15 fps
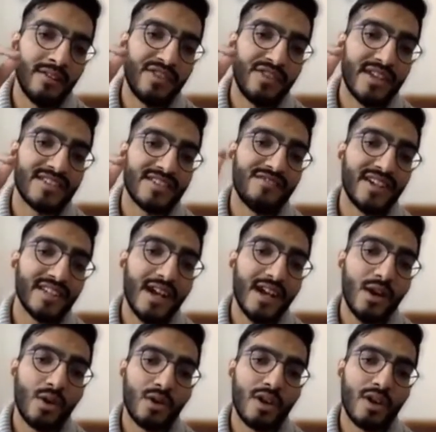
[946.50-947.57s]
if there's a
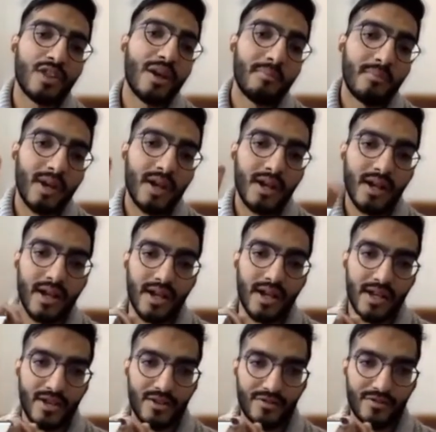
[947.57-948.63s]
fatha or a dhamma
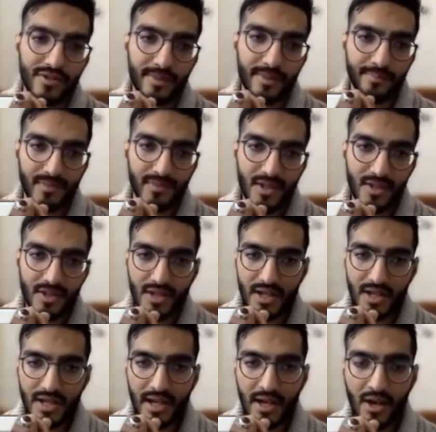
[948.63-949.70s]
ahead of it.
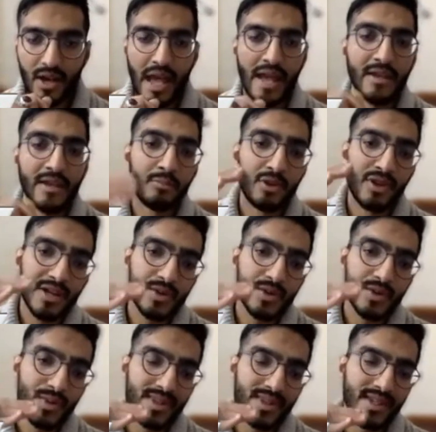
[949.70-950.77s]
And
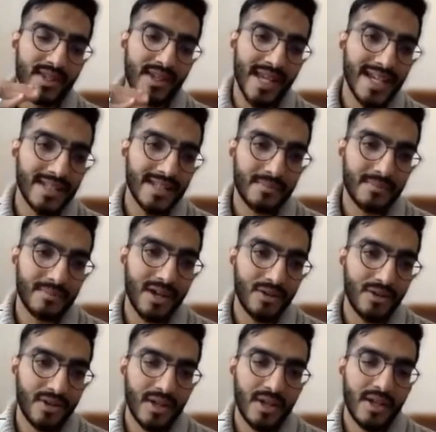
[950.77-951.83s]
pronounced with a light
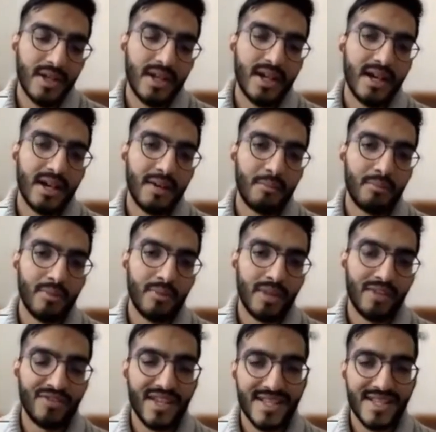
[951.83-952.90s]
mouth
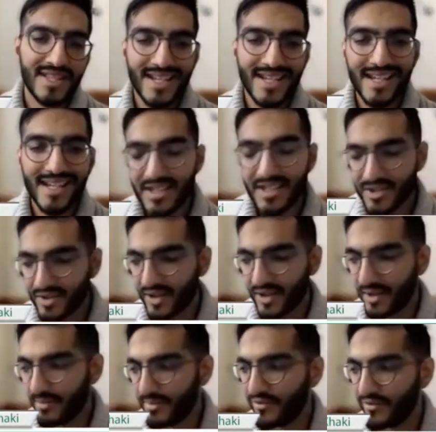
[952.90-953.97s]
if there's a
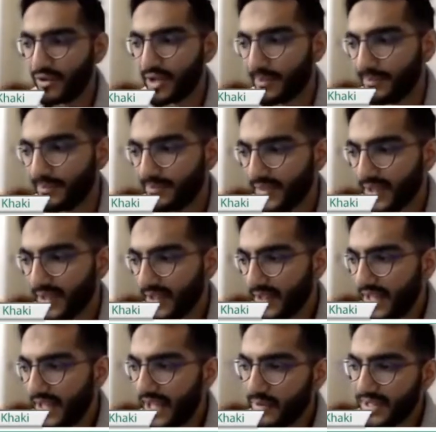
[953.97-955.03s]
kasra before it.
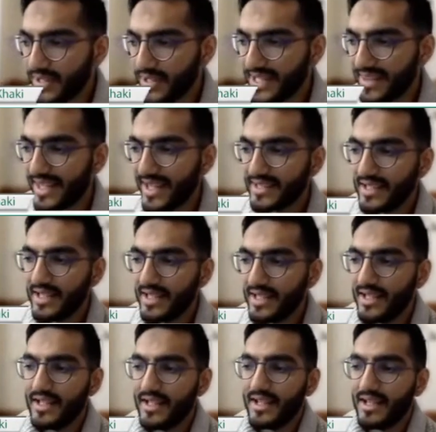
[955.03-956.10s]
And we said
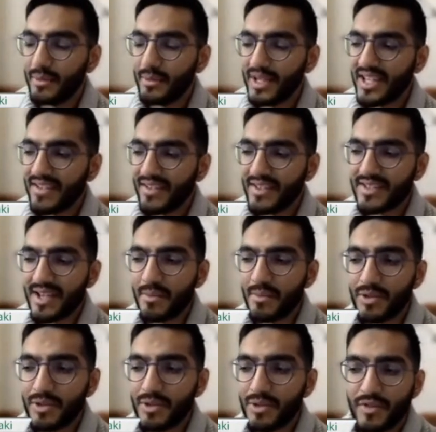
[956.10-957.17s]
that we gave
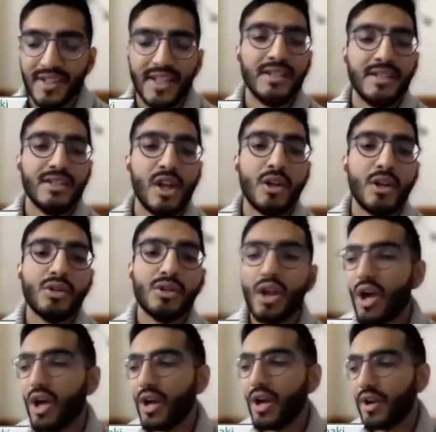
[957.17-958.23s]
examples of
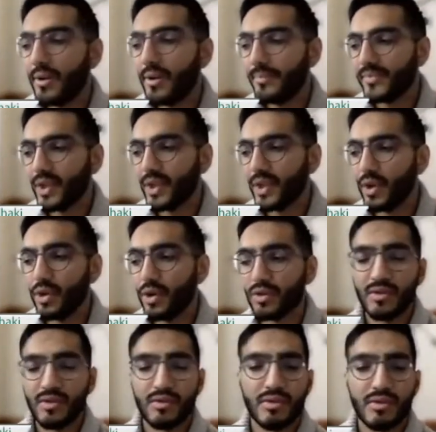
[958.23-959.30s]
indallah
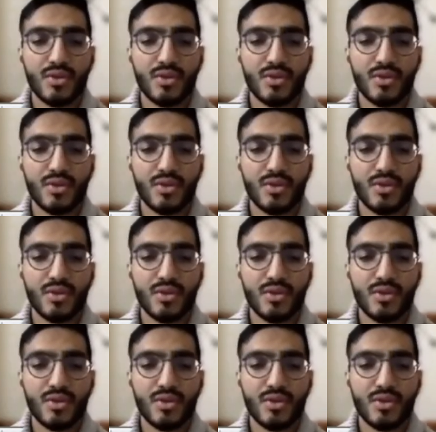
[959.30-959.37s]
or